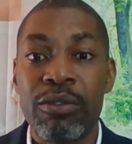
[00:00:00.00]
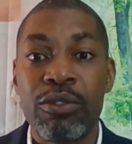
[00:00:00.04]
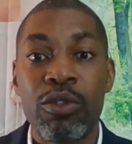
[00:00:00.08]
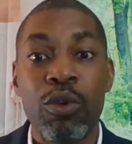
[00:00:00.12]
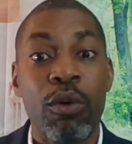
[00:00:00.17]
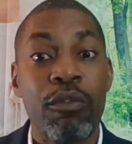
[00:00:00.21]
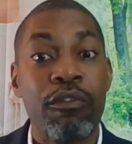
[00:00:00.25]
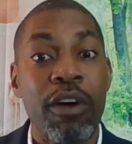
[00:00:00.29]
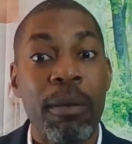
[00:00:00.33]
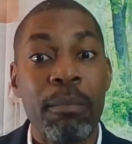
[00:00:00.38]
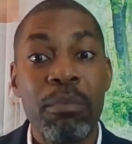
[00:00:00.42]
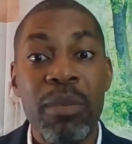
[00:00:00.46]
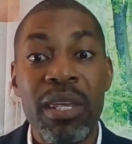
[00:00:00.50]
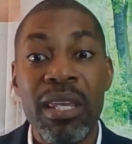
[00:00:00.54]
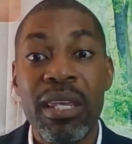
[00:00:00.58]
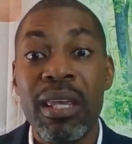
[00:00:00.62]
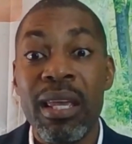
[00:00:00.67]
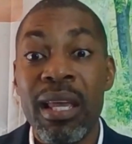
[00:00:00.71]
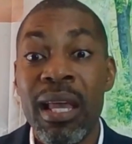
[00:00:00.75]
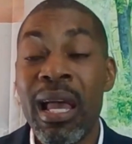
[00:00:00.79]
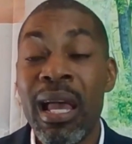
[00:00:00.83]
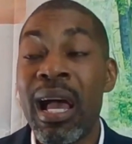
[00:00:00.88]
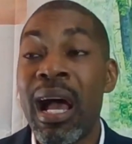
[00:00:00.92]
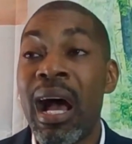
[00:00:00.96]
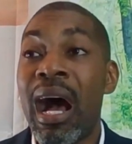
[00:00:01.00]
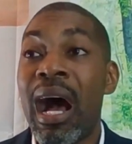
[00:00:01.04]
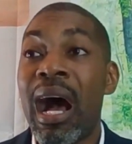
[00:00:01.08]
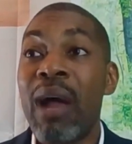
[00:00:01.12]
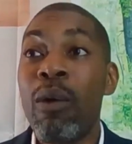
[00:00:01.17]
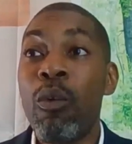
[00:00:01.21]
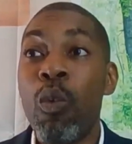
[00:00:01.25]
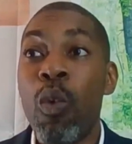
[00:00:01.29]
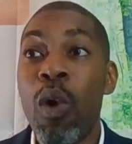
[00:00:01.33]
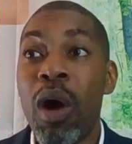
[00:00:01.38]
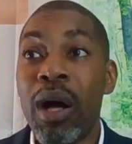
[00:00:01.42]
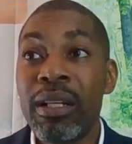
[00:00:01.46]
So for me, I
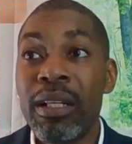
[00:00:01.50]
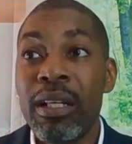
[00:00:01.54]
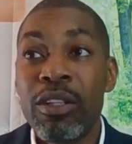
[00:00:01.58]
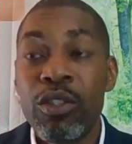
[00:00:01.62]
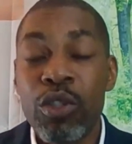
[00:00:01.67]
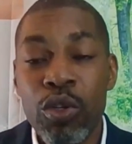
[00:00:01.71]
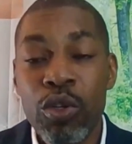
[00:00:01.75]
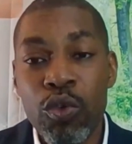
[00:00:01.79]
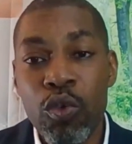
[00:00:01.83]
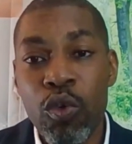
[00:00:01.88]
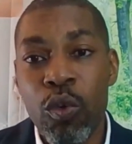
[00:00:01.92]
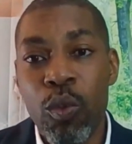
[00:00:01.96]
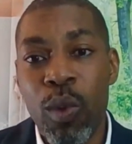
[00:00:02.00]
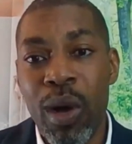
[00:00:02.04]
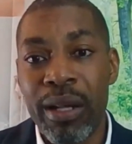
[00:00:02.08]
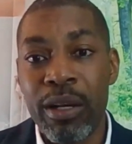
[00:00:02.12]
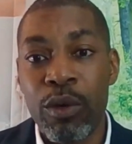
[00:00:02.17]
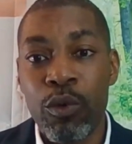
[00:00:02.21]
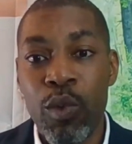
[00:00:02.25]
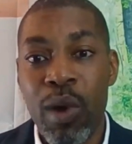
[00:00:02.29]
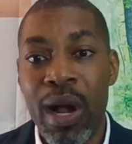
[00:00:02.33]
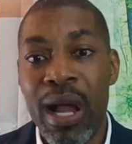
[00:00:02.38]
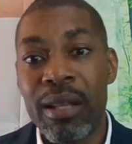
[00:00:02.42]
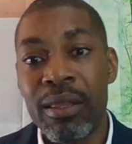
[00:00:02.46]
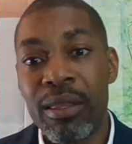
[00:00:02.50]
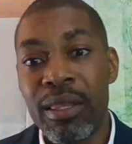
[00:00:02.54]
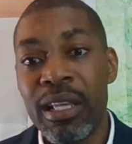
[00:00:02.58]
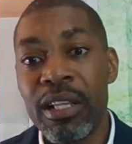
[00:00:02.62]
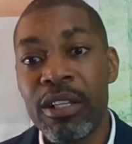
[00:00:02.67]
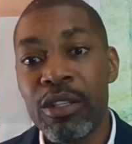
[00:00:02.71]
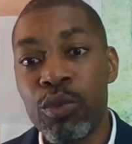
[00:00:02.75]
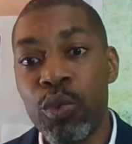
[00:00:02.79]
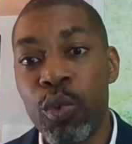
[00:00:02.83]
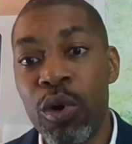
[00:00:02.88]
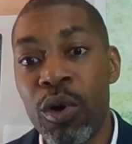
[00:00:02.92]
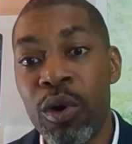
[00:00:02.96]
wanted to know what the right
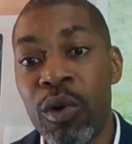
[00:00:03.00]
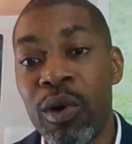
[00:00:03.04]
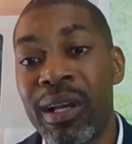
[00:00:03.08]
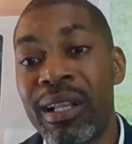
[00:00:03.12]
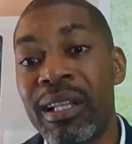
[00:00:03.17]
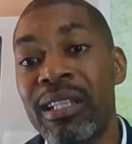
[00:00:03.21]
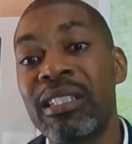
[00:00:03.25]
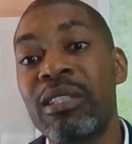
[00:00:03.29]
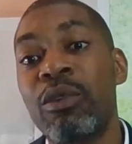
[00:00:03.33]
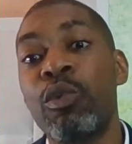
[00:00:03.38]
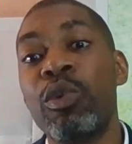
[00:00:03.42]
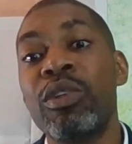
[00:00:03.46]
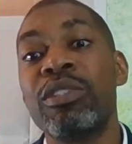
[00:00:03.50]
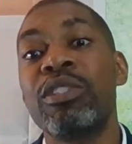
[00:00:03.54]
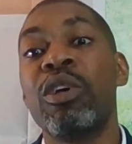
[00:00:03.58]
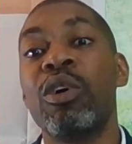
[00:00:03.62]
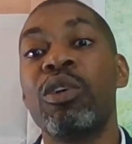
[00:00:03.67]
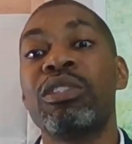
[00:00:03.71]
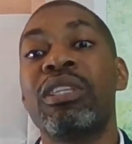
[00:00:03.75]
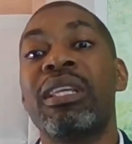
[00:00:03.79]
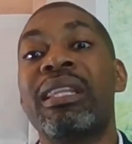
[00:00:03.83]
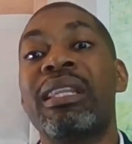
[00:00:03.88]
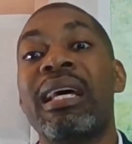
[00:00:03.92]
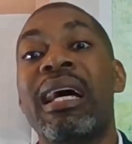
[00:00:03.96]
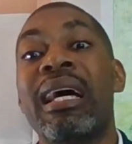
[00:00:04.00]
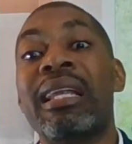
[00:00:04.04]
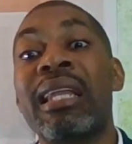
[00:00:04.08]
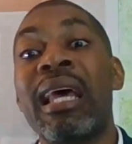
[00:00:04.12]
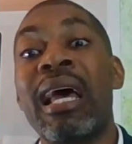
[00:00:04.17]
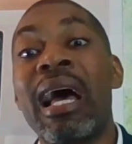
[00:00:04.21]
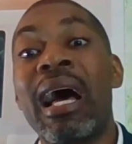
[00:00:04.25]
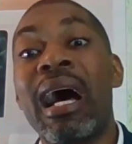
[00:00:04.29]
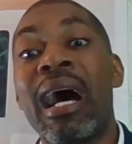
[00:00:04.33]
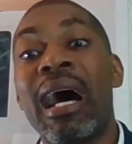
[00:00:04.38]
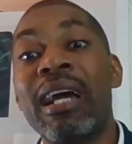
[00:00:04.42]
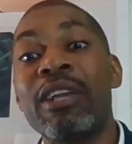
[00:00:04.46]
things were. And as a result of that,
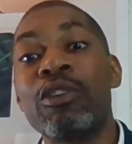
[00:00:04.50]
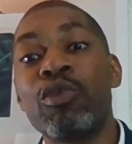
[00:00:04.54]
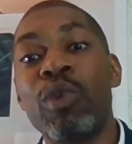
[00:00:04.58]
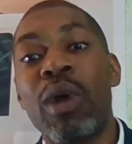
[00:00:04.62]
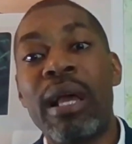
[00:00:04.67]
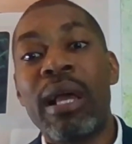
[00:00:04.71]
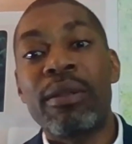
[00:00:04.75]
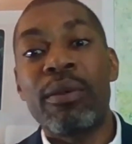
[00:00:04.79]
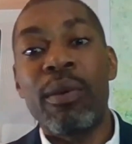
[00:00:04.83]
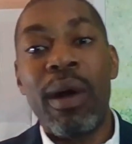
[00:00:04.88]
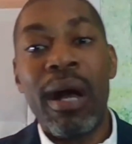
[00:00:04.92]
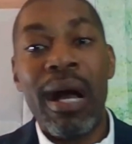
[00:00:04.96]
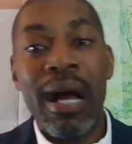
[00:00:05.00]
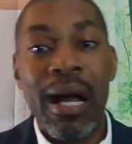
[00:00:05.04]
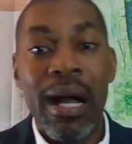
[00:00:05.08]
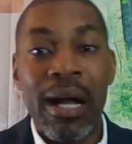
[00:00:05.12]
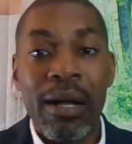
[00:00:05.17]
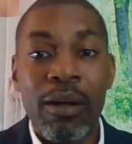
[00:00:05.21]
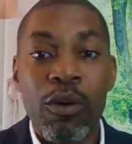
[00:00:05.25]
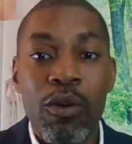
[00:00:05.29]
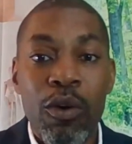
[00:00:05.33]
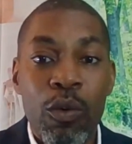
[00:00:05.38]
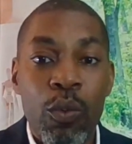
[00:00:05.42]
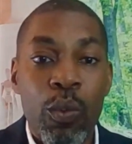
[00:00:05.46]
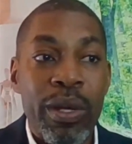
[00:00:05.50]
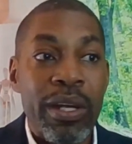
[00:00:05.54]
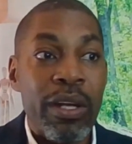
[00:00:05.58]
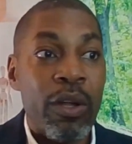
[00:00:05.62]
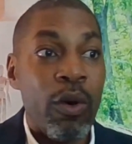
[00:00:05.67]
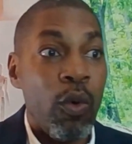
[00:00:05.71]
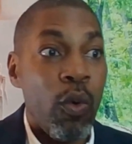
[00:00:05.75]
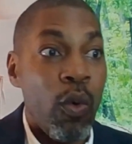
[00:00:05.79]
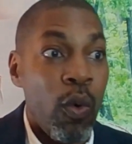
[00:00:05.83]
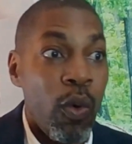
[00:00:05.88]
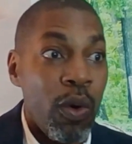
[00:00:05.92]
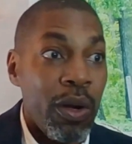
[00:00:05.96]
I tried to hang out with
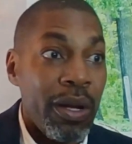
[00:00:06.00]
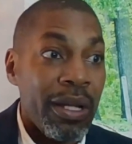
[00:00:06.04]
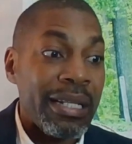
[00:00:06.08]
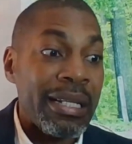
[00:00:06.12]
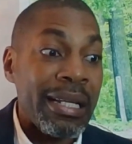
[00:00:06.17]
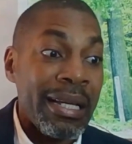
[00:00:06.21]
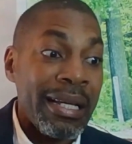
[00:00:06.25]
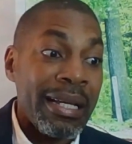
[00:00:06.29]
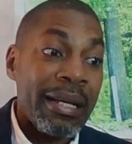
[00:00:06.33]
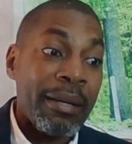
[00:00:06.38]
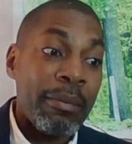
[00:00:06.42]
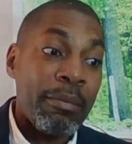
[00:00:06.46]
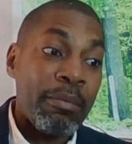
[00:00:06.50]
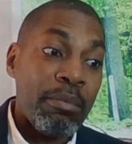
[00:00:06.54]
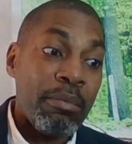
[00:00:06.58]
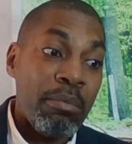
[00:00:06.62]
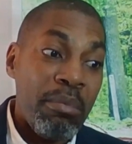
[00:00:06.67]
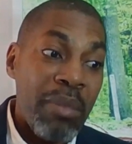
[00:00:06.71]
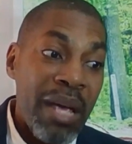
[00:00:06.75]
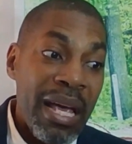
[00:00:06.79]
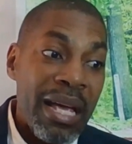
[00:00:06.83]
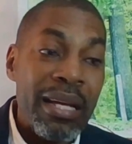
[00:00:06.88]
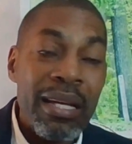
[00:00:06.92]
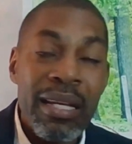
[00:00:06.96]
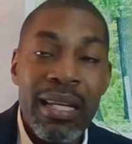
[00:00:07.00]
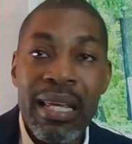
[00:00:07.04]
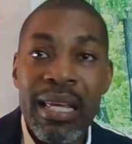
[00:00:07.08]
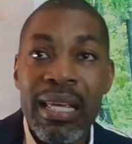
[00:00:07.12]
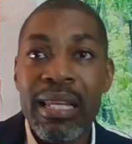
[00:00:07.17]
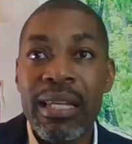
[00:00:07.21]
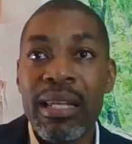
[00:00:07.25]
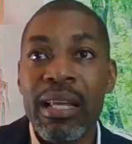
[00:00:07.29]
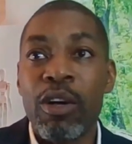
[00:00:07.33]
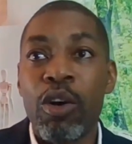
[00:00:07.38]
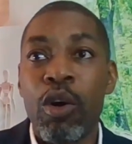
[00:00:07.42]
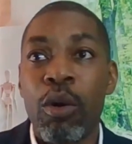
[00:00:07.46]
the older men
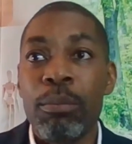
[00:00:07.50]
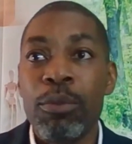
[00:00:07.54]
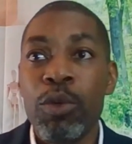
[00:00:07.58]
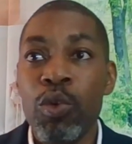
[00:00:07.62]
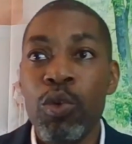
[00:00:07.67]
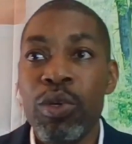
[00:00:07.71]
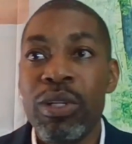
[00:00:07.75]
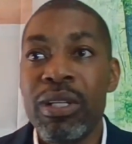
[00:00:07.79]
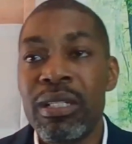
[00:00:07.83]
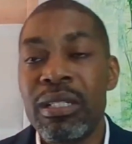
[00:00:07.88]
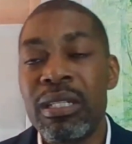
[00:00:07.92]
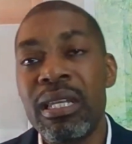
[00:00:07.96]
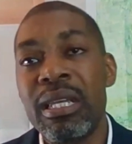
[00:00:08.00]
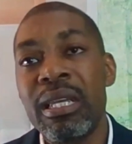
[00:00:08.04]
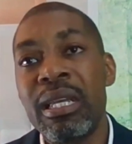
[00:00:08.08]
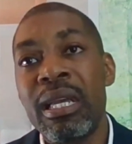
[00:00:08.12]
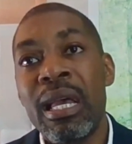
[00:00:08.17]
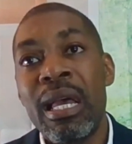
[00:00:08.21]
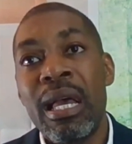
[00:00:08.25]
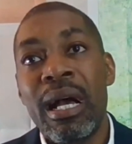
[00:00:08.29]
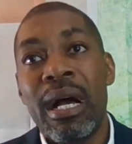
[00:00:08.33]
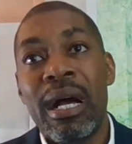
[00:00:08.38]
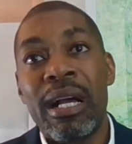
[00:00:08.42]
in the community.